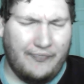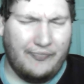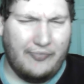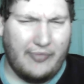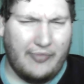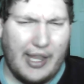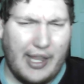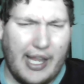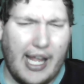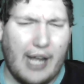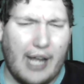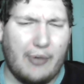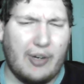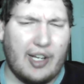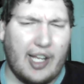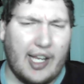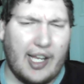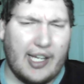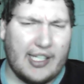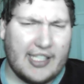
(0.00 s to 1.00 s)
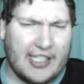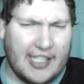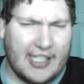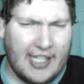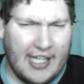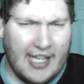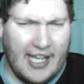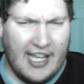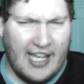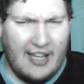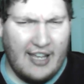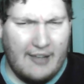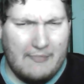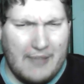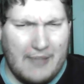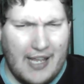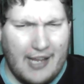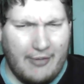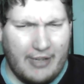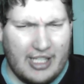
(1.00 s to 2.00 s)
Nowadays,
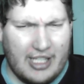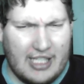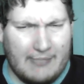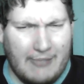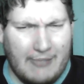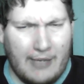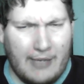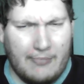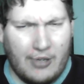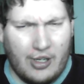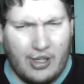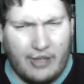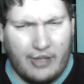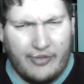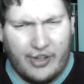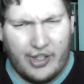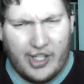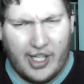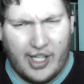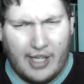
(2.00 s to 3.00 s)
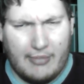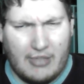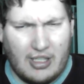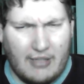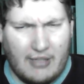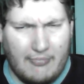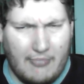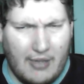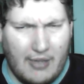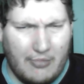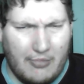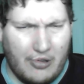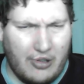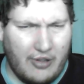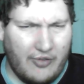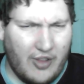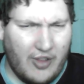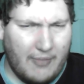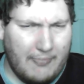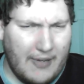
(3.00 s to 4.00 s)
Pea would spend part of her time as a member
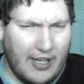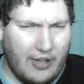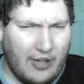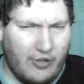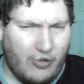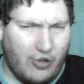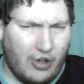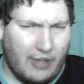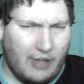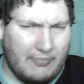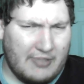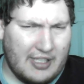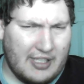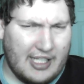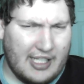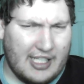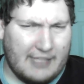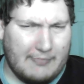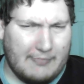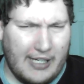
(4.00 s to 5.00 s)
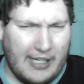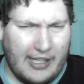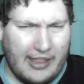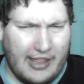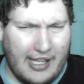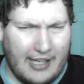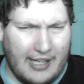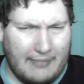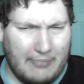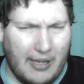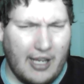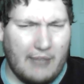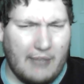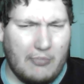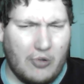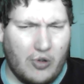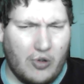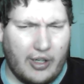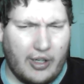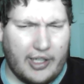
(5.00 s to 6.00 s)
of the Bean Corps, despite that
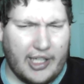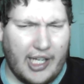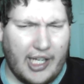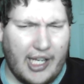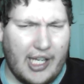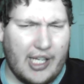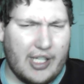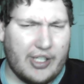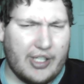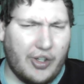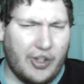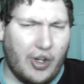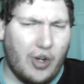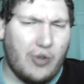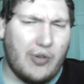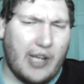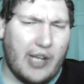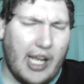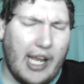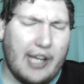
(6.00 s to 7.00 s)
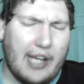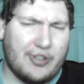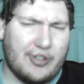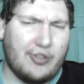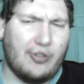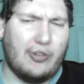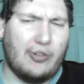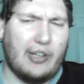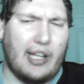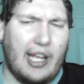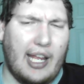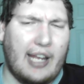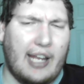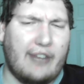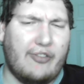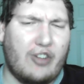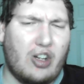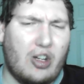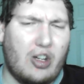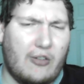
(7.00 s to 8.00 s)
Beanborg is occasionally
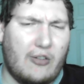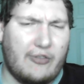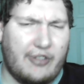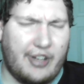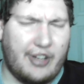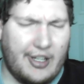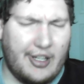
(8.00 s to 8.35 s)
involved.